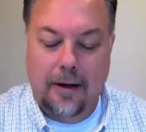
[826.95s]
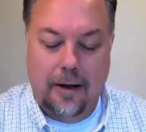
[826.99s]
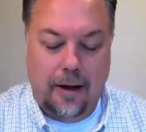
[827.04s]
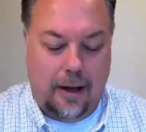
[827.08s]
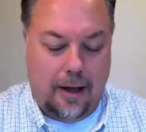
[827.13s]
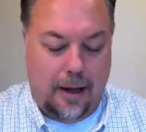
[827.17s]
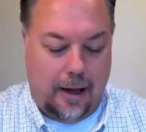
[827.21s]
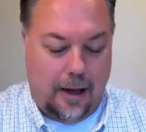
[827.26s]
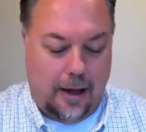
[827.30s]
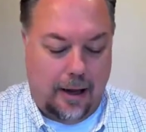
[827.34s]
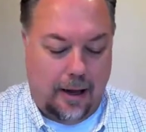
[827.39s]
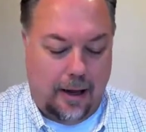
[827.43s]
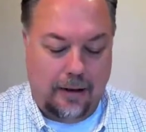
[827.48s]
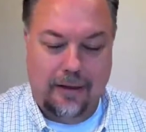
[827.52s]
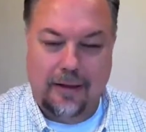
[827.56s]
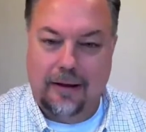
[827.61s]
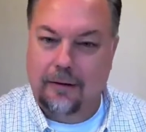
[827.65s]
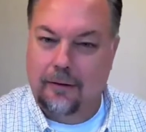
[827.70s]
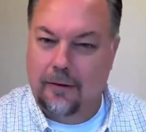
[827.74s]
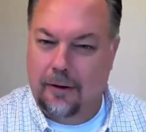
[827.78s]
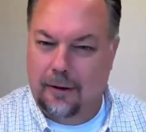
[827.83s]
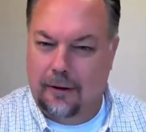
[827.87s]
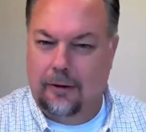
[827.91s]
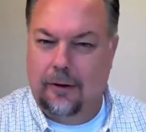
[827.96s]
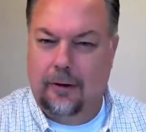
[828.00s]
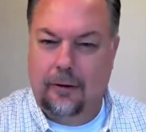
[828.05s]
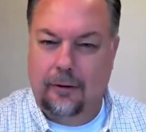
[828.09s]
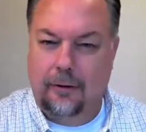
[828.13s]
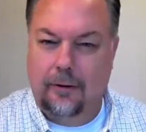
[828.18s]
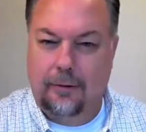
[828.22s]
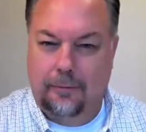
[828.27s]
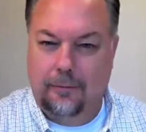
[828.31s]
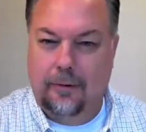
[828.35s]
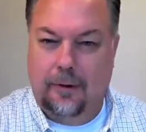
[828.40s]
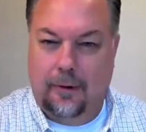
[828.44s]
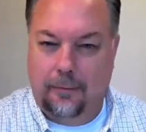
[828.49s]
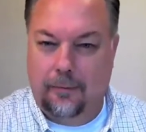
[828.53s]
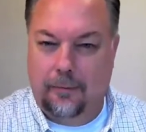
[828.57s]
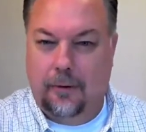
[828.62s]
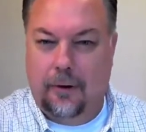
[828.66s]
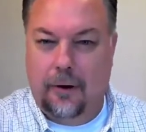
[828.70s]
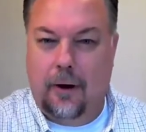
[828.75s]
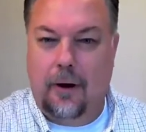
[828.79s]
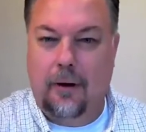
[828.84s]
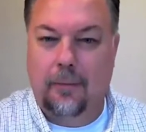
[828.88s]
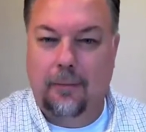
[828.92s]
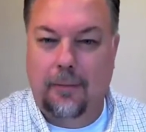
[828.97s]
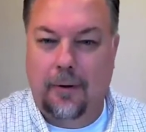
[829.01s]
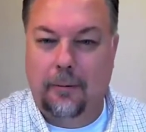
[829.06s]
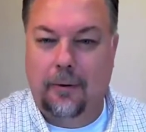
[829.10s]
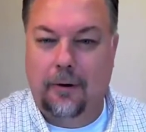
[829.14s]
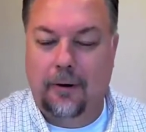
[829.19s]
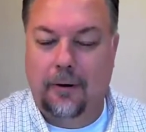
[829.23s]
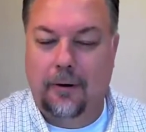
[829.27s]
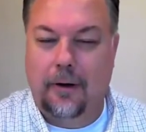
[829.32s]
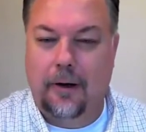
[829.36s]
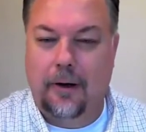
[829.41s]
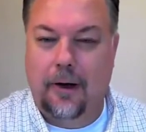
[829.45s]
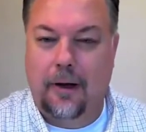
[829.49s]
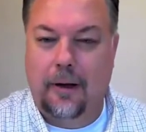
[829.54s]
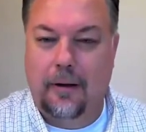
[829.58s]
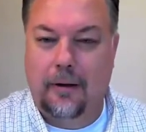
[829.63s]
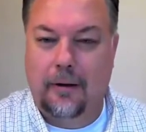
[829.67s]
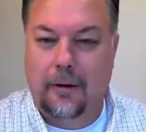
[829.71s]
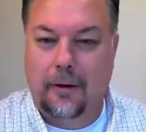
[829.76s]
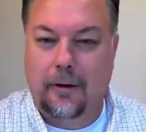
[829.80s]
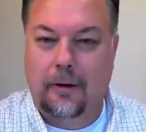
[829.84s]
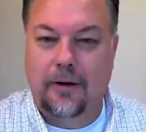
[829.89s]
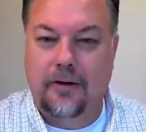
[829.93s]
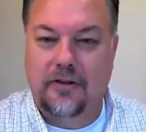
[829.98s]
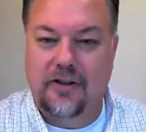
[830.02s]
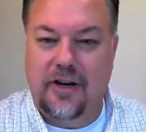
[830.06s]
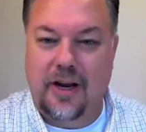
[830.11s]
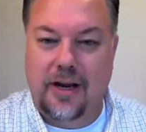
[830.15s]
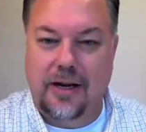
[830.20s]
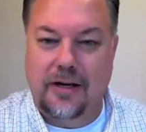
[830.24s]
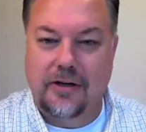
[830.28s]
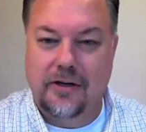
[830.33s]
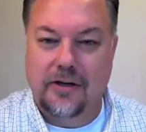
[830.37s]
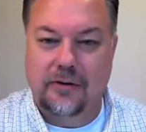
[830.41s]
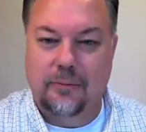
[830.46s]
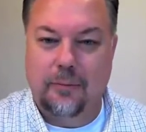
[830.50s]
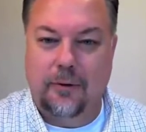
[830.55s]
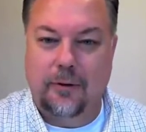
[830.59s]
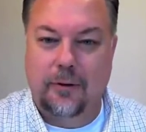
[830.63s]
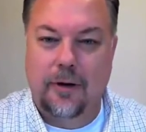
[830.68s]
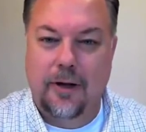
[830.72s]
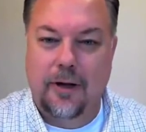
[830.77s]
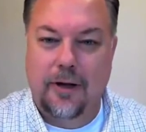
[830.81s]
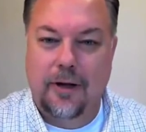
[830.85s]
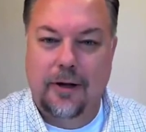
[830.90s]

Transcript: I think I remember in the early stages when,